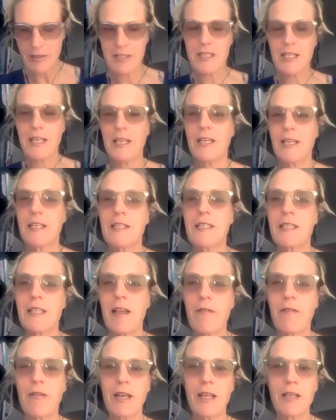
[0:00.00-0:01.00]
said, it's
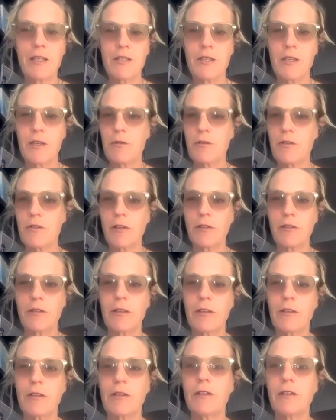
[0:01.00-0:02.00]
never an excuse not to
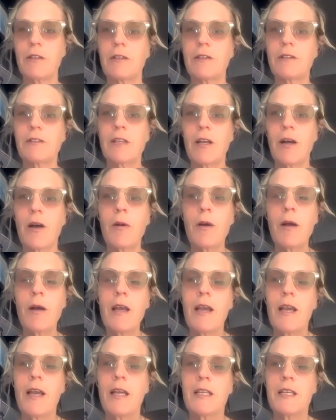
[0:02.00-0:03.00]
look good. So
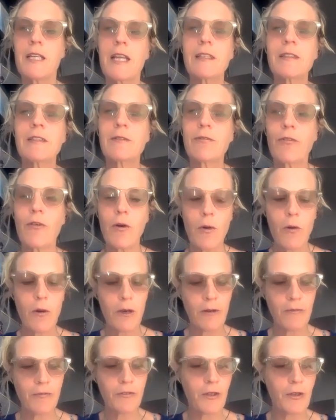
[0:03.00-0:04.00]
just for
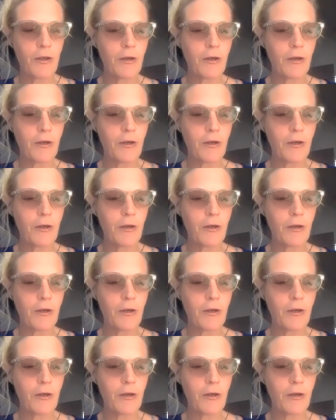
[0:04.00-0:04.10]
all of